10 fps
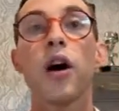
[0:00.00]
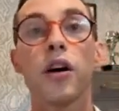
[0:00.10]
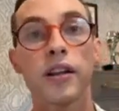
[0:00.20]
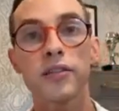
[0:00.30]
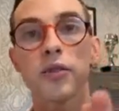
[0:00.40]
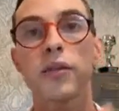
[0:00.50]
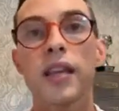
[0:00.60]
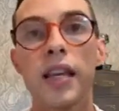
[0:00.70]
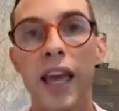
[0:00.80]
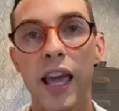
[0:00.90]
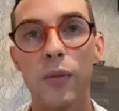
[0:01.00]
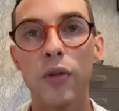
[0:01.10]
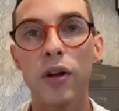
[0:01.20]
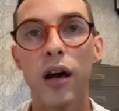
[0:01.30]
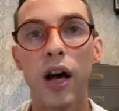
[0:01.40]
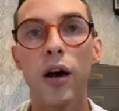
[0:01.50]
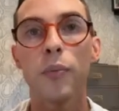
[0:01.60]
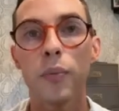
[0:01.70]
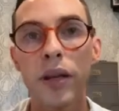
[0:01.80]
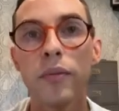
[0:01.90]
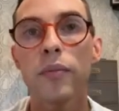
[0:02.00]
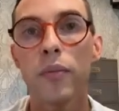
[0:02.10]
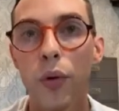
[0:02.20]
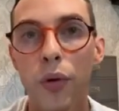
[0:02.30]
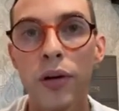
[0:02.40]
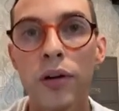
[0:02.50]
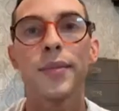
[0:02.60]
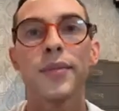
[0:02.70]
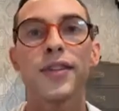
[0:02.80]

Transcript: audience or with the camera a bit more,